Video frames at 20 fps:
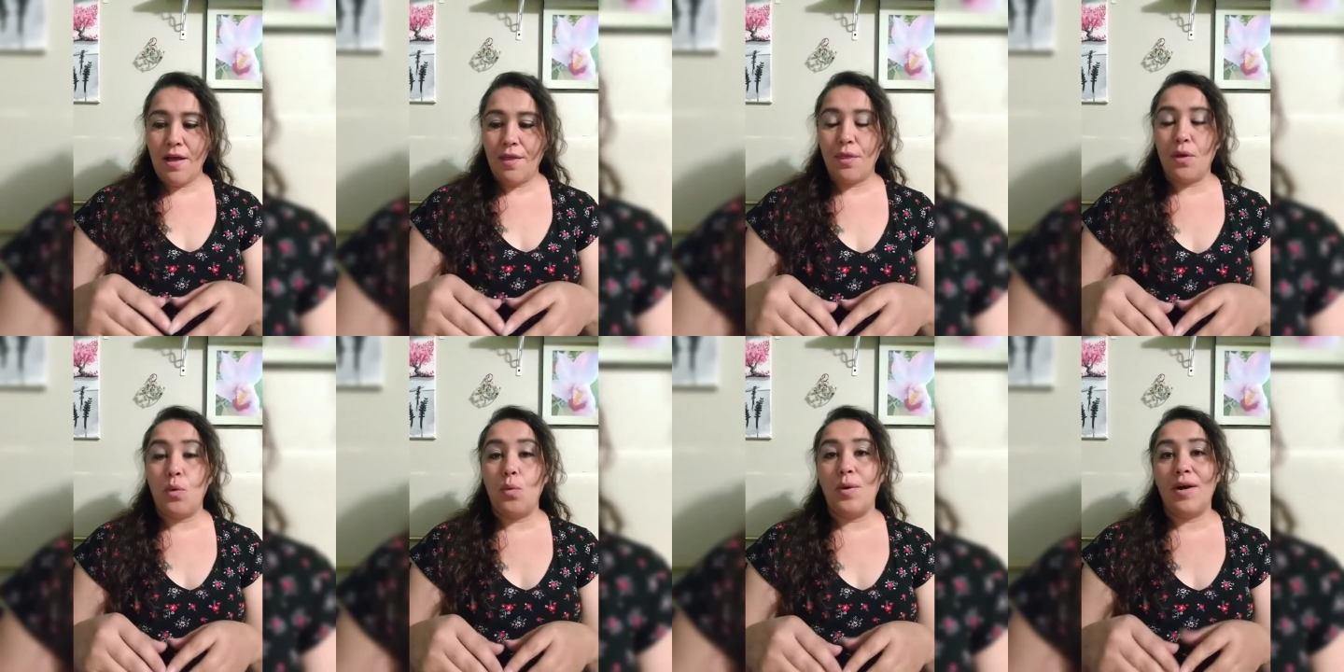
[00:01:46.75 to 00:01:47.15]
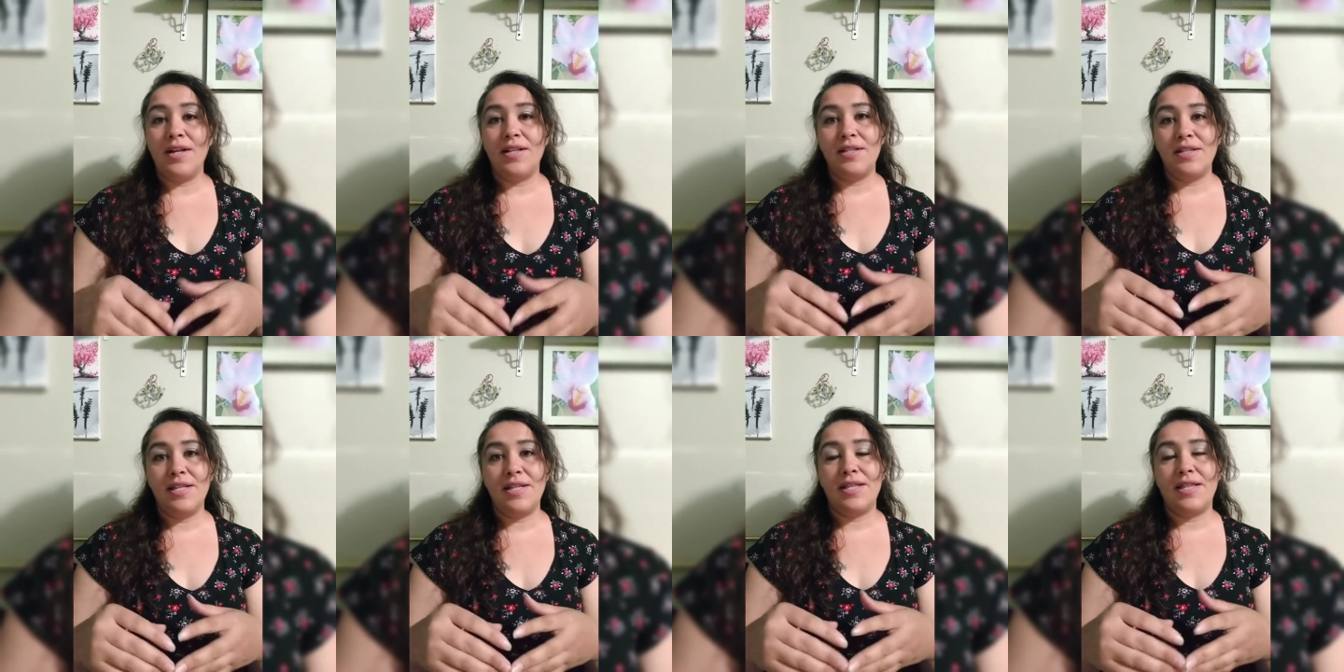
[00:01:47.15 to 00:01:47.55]
The
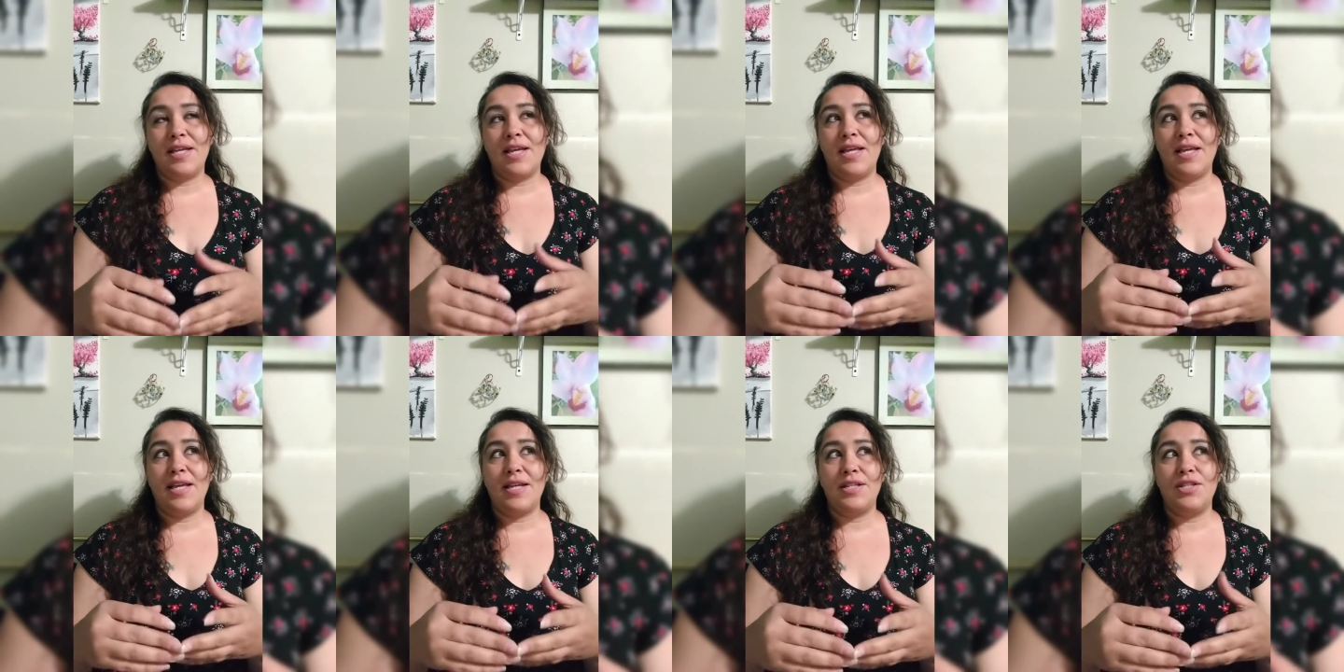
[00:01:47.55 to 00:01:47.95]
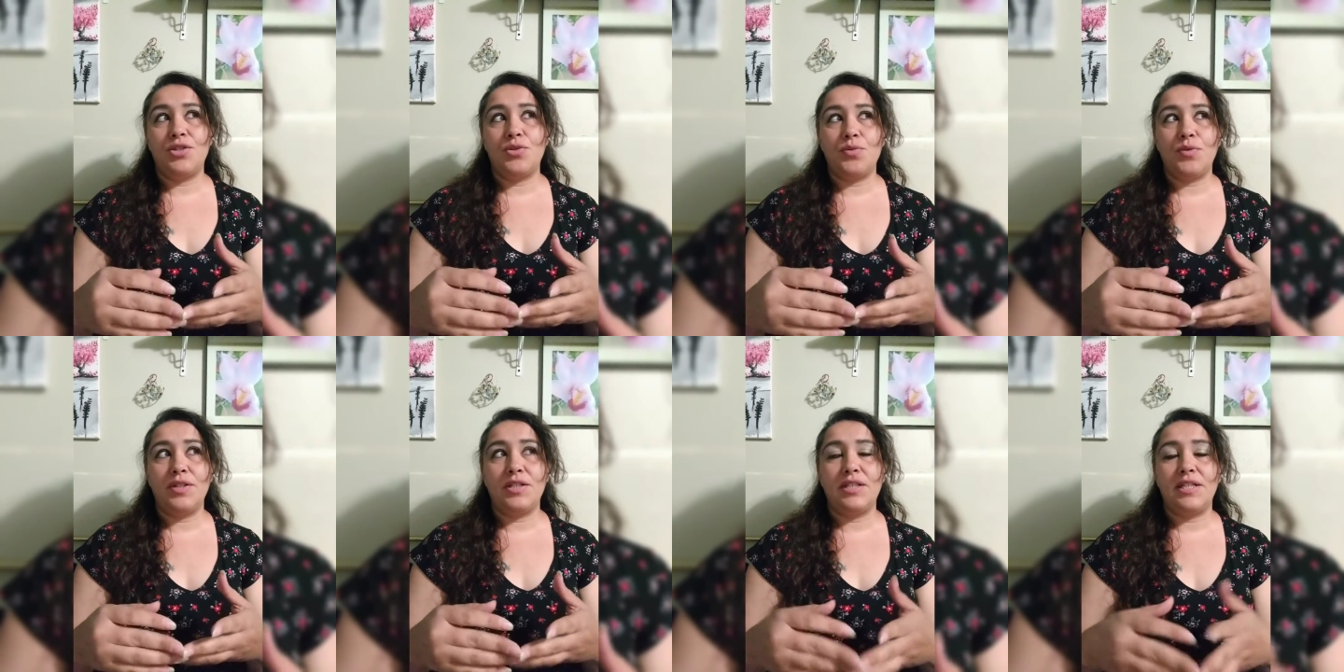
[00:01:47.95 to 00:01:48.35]
one that the kids
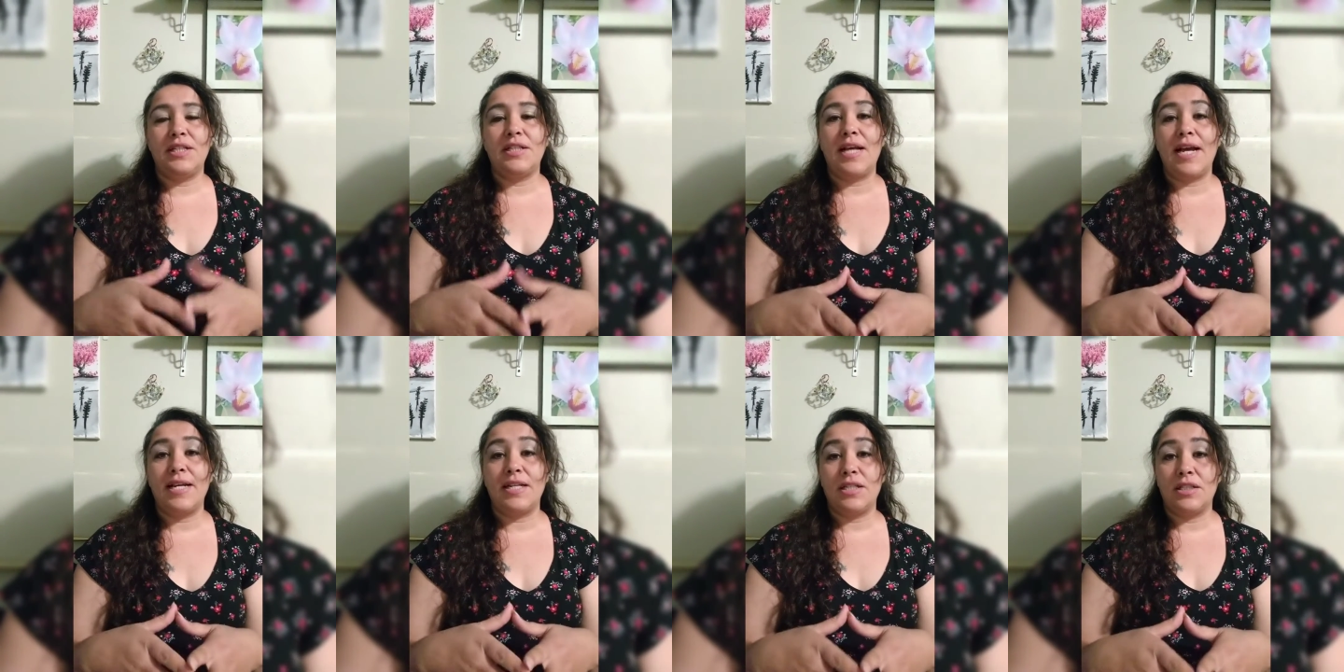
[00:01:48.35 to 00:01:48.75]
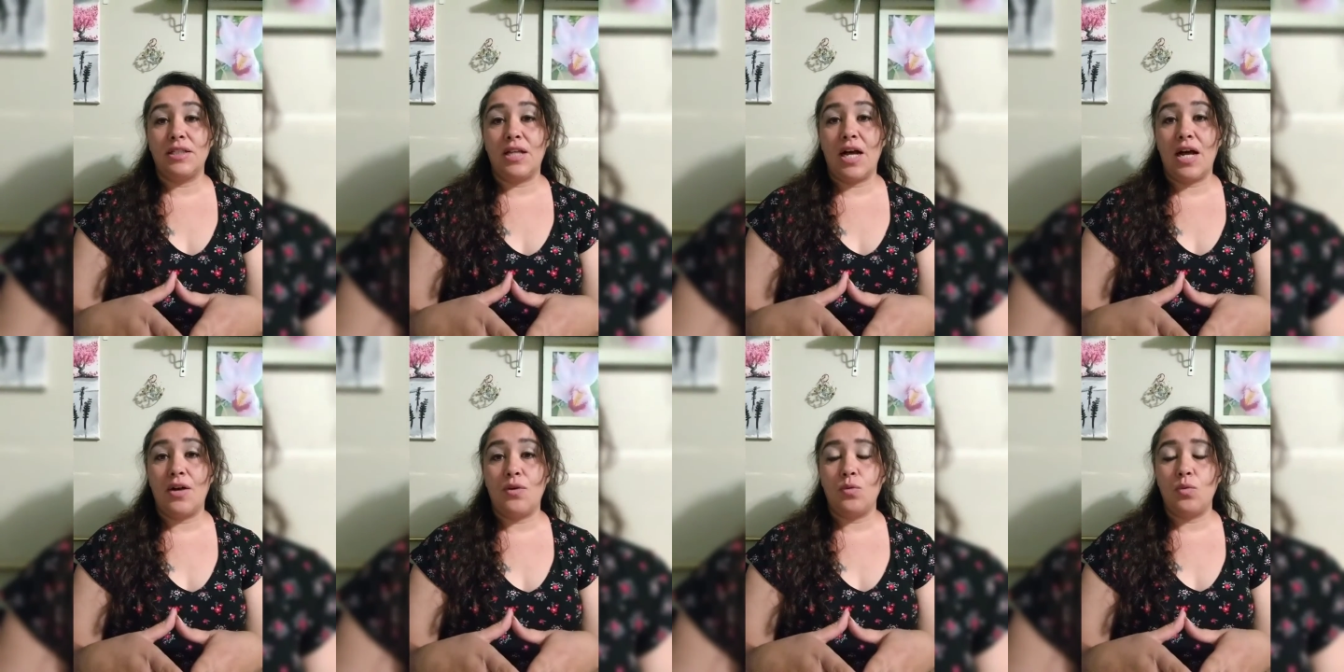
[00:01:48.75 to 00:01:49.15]
really liked a
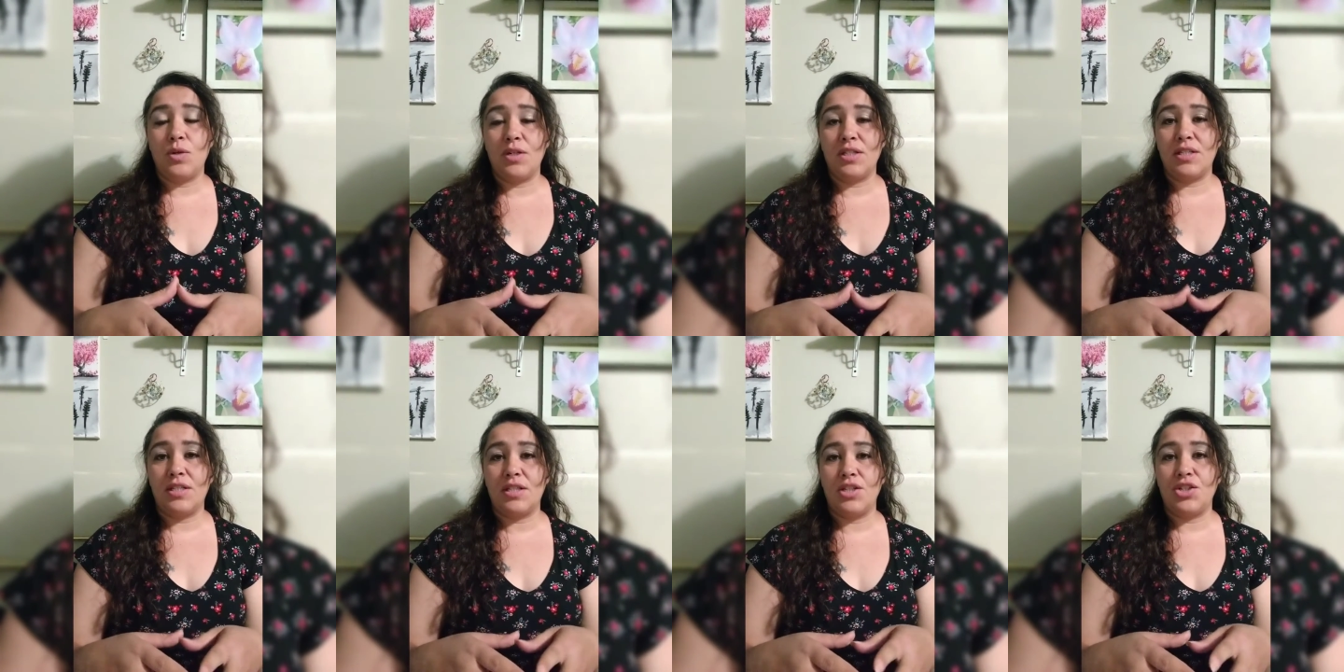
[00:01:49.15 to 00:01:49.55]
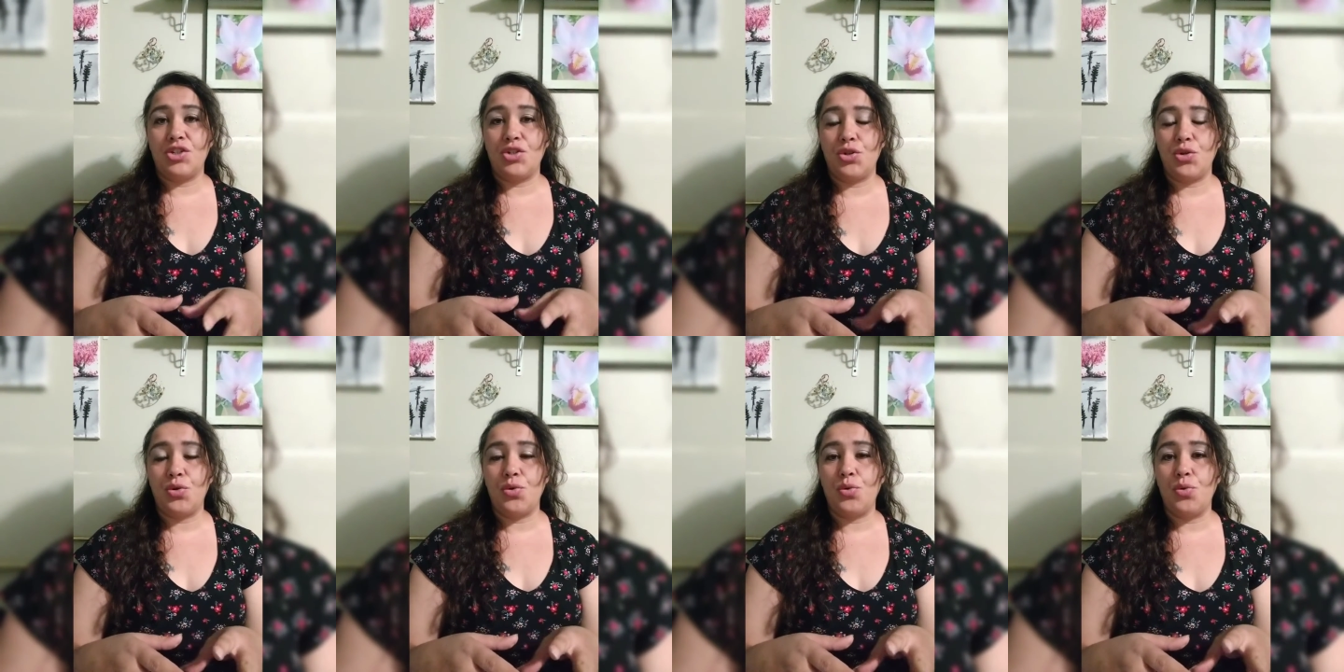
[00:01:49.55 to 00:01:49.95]
lot was the
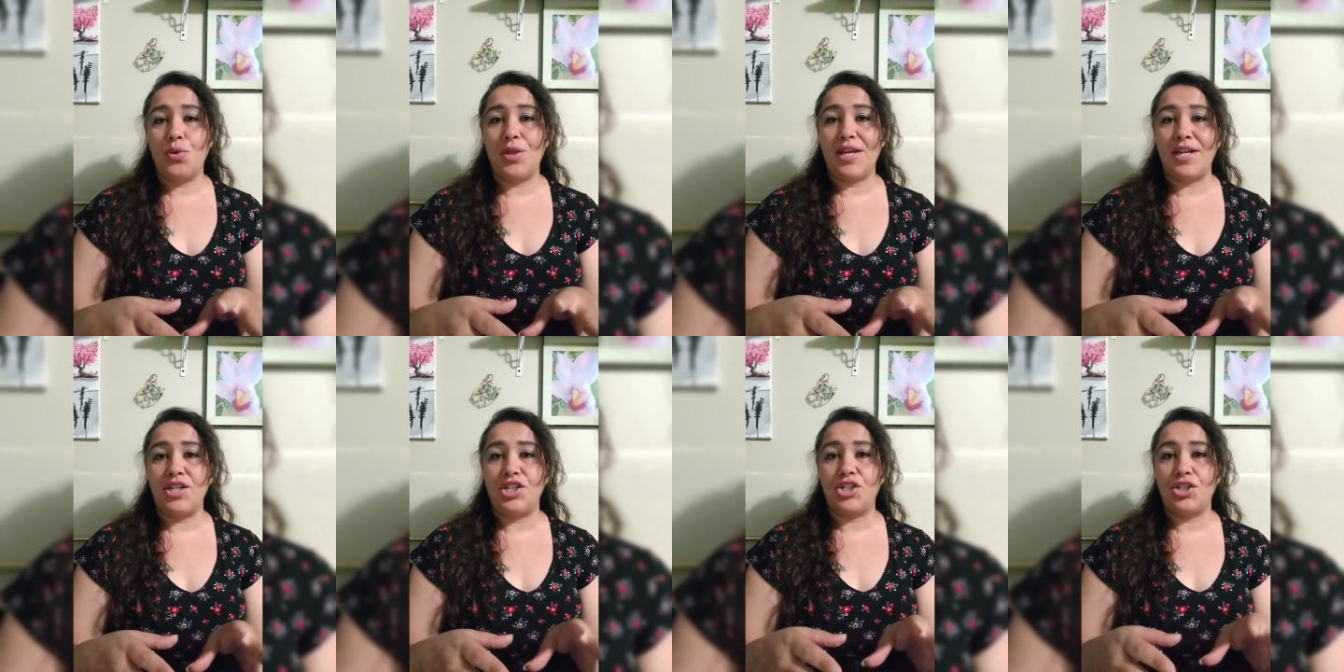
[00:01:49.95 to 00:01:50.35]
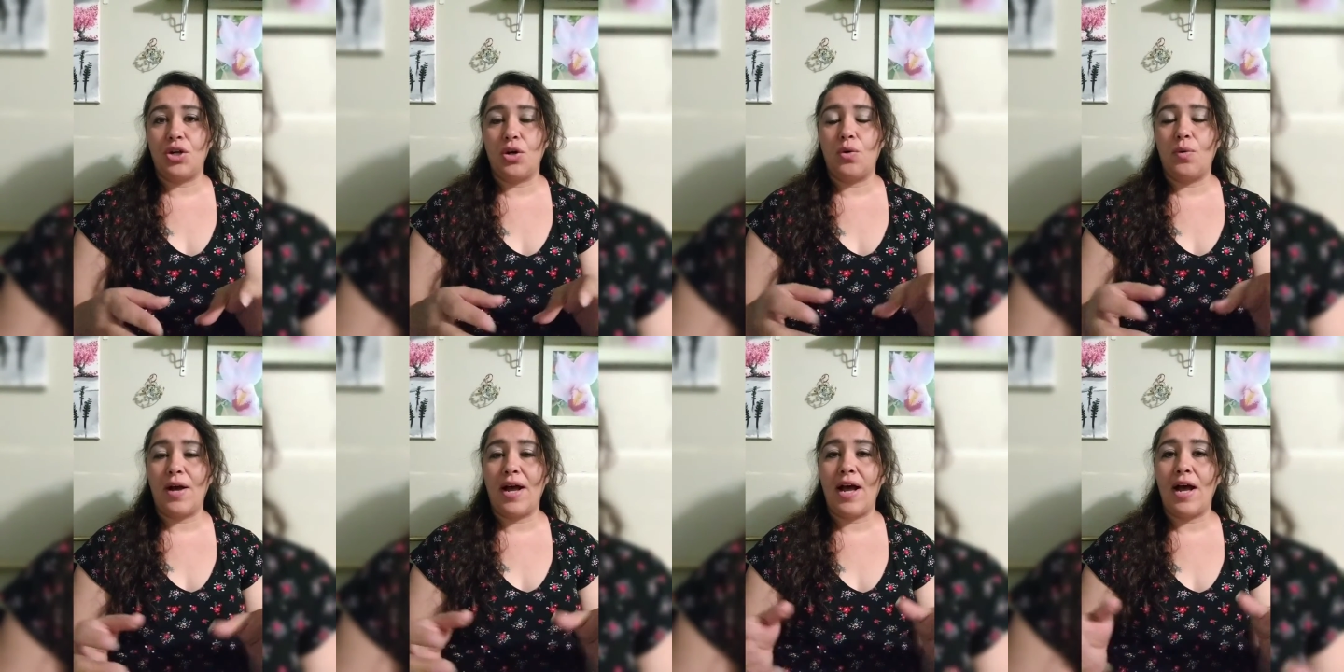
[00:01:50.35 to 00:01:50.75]
2 that
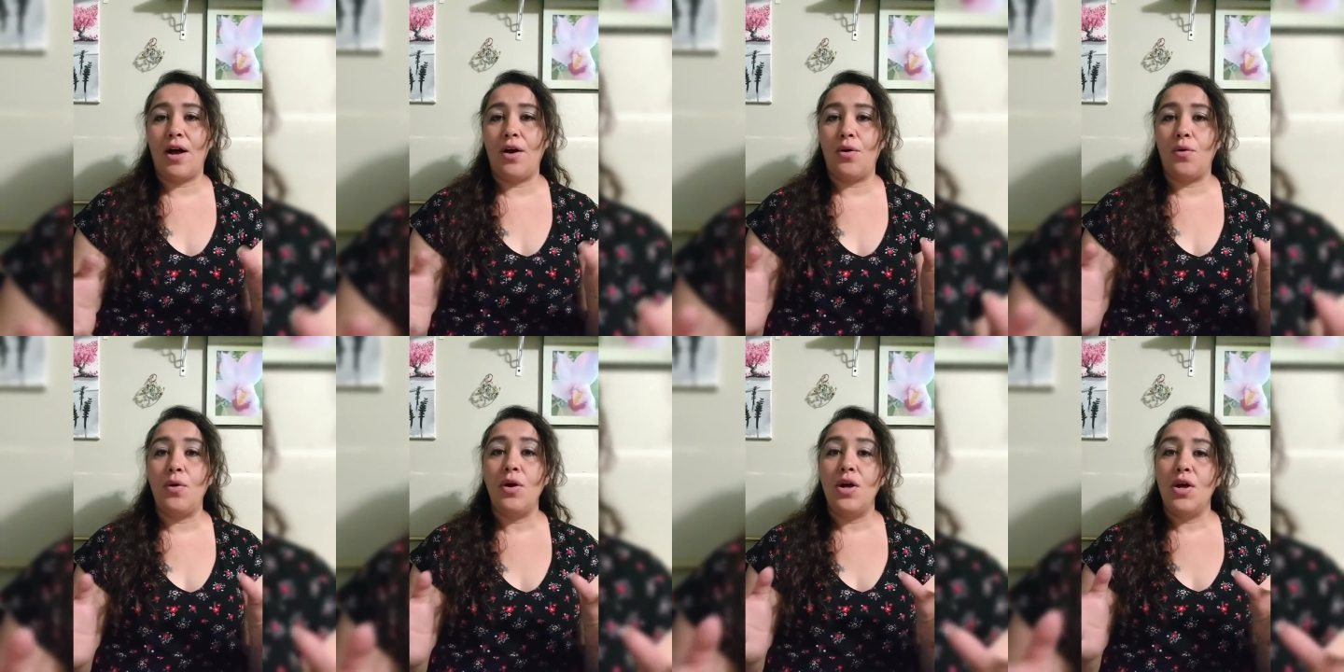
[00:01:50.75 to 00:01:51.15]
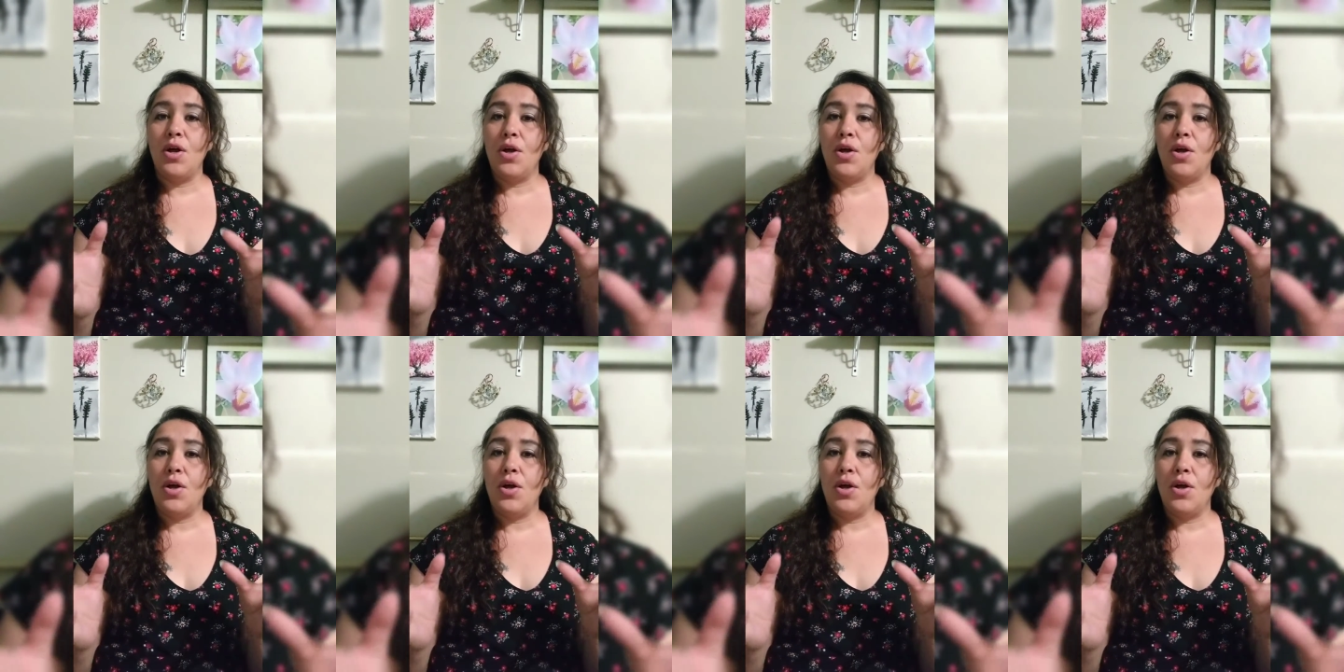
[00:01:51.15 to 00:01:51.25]
show how